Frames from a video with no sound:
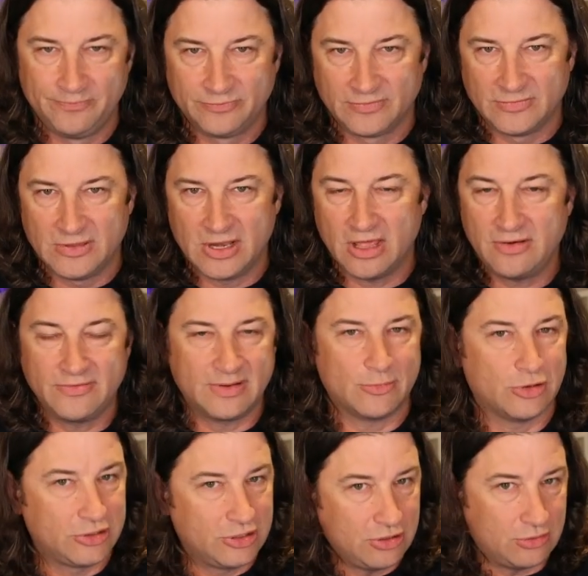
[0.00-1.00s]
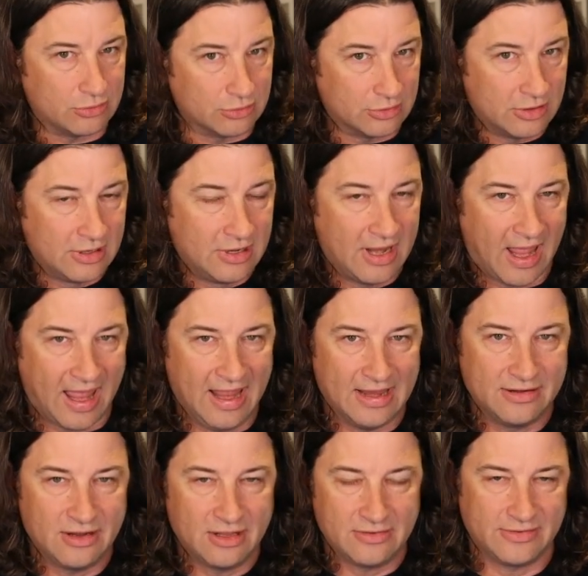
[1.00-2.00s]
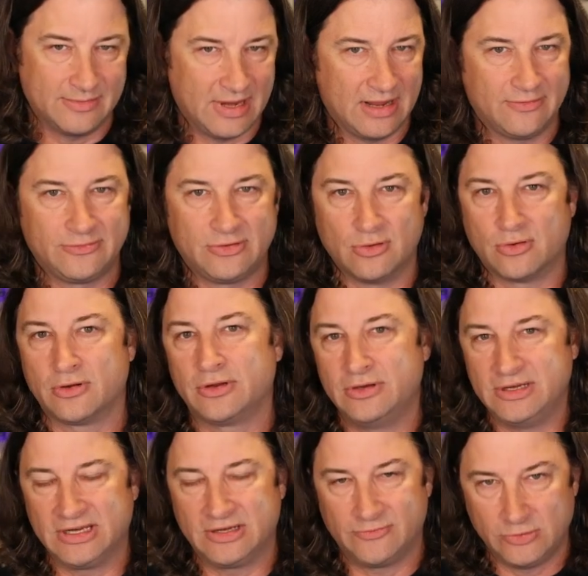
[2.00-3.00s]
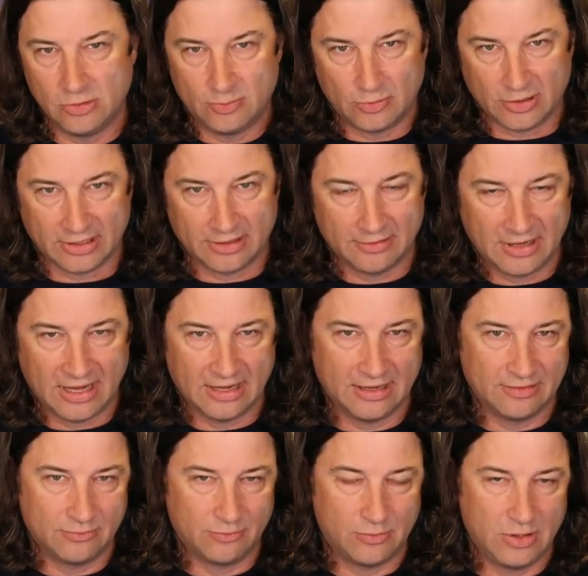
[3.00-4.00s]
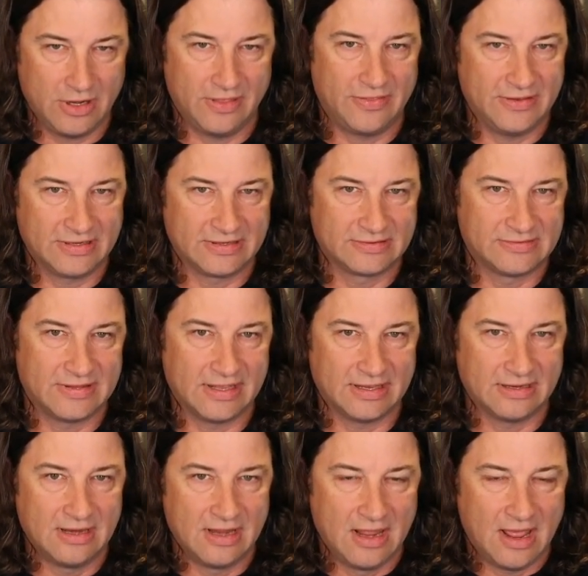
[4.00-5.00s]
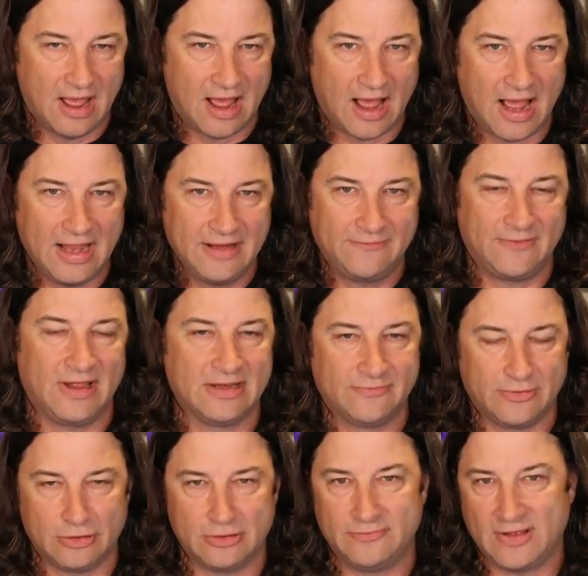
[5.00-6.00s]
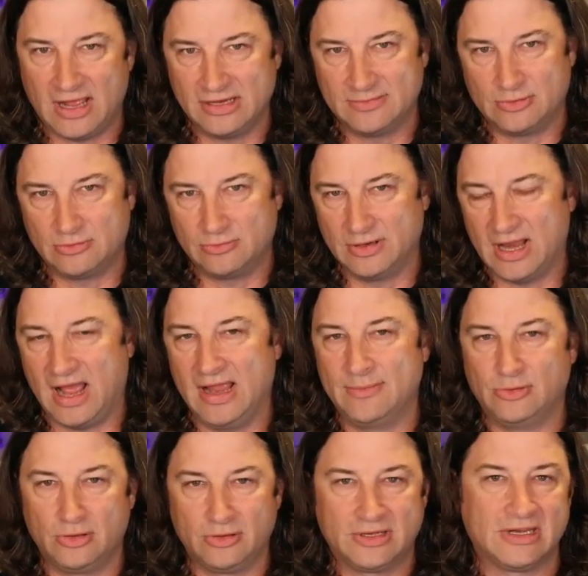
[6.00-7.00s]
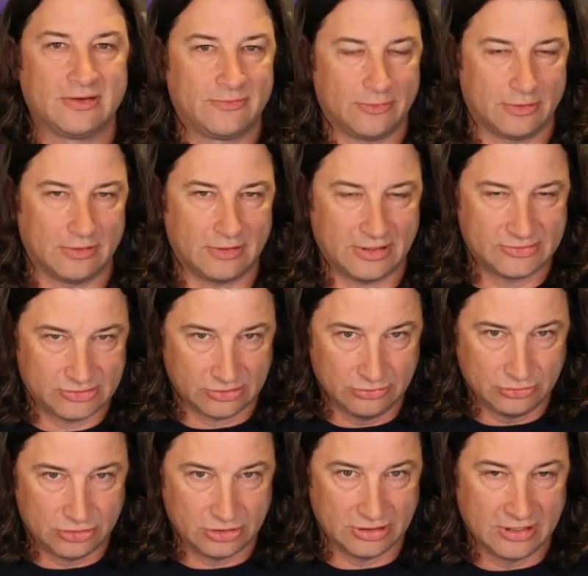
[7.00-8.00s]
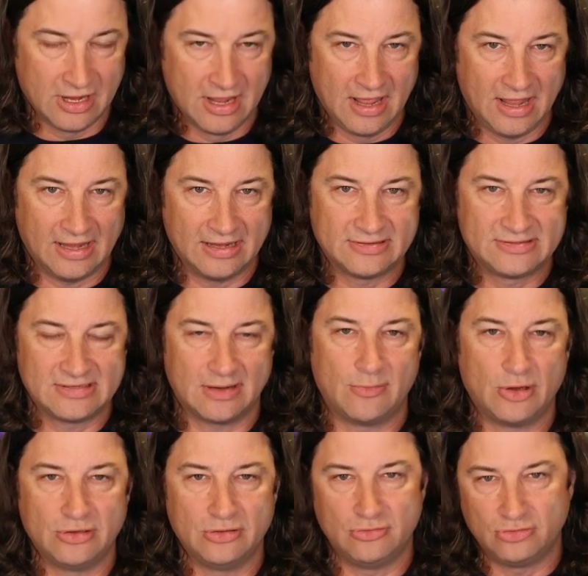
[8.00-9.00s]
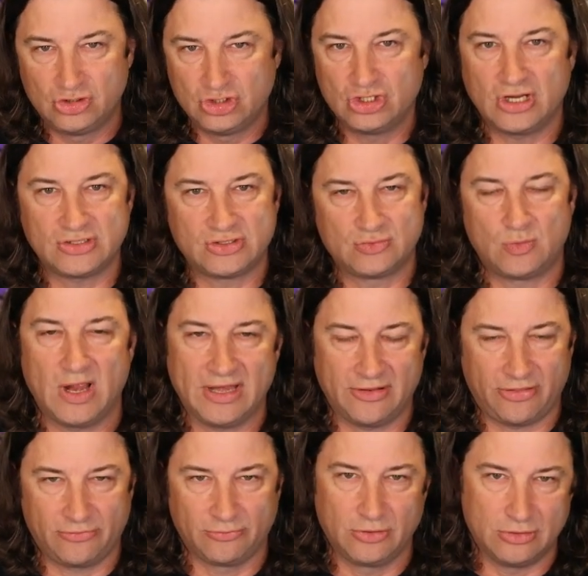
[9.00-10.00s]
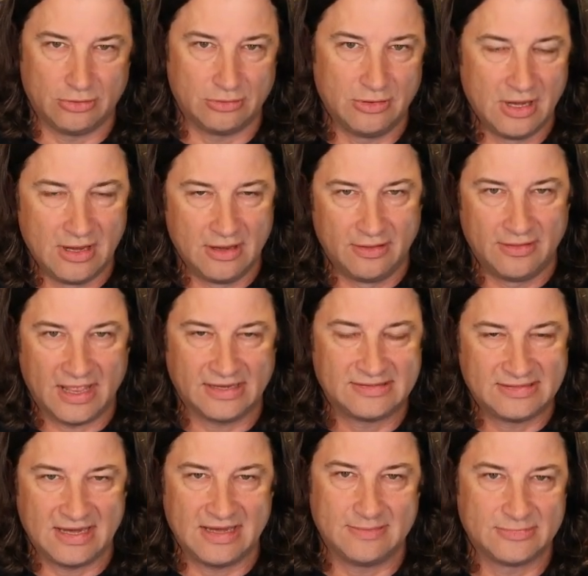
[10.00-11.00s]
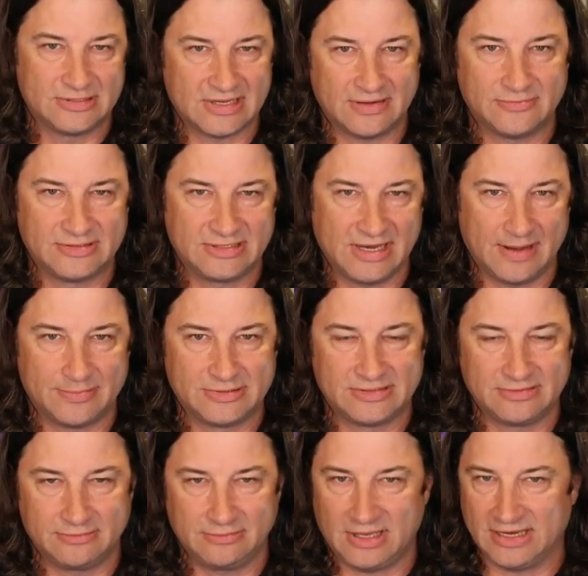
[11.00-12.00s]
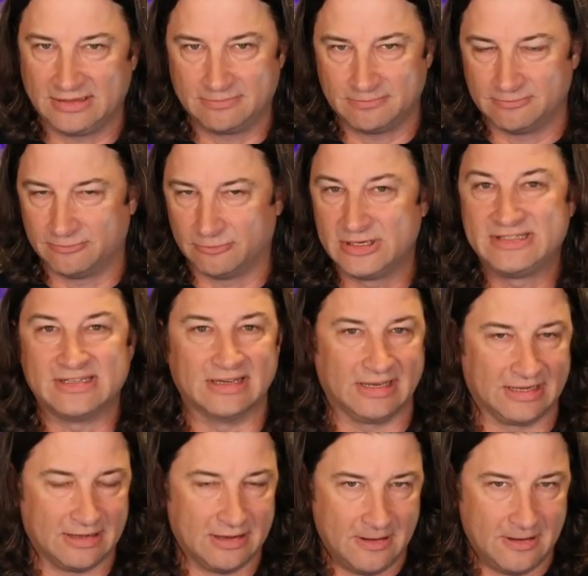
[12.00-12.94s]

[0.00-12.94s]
None of them are you, and none of them have your unique viewpoint. And one of the things that I find very valuable when I'm looking for a solution is someone who just went through that same set of steps like recently.